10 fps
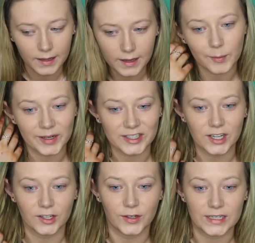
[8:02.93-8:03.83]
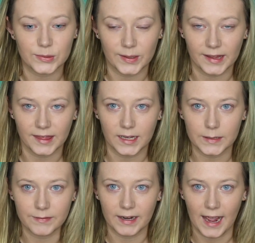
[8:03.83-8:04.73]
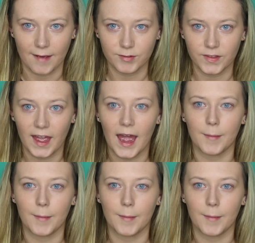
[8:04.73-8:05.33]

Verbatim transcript: I'm going to tell you guys what I think of it after that.